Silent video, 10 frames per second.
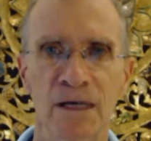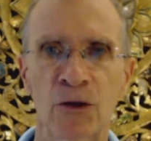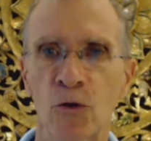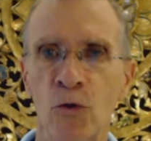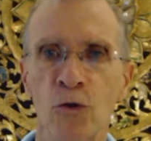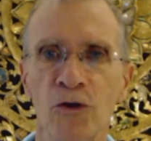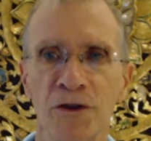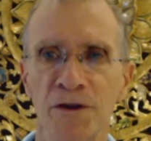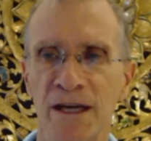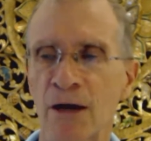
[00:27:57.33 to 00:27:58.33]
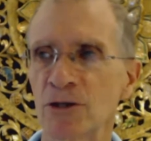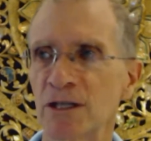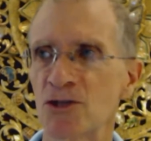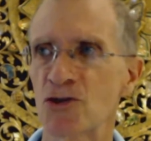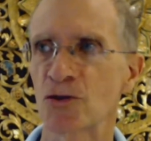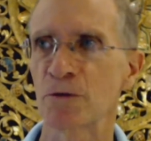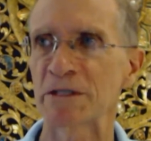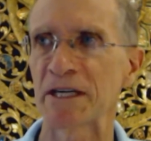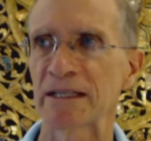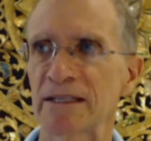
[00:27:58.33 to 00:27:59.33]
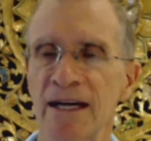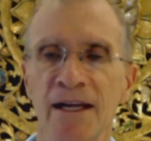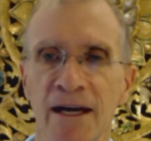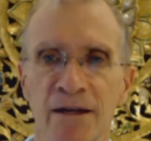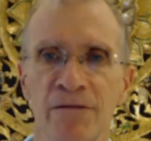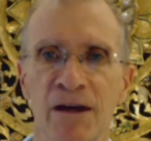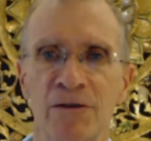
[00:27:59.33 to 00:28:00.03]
And the only enjoyment they get out of